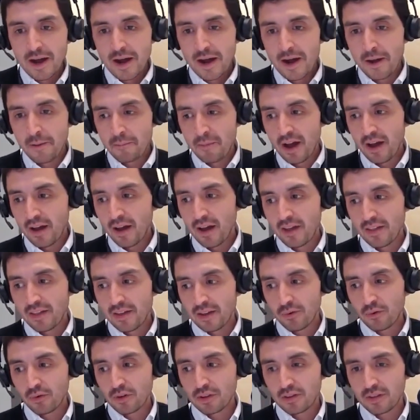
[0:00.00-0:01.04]
I
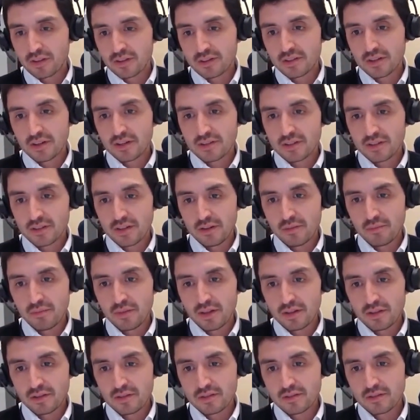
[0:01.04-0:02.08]
think what this does, it
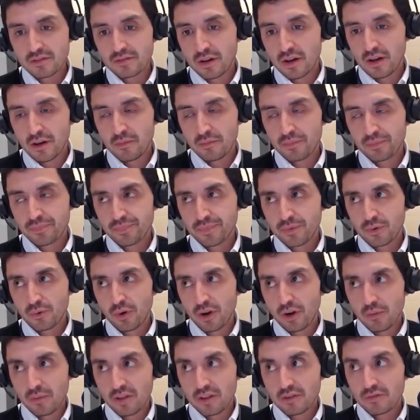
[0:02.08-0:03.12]
means
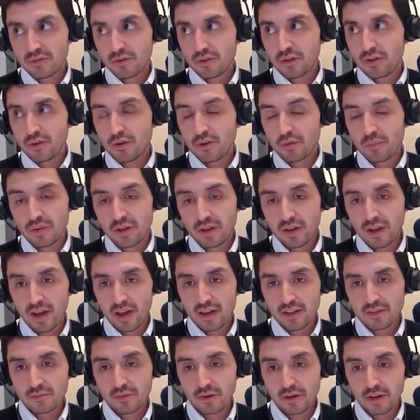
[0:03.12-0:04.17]
what it means for the European
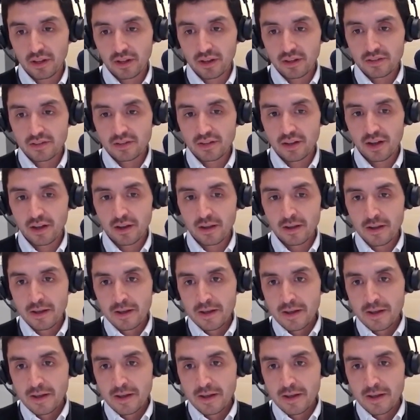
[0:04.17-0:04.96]
gas market is that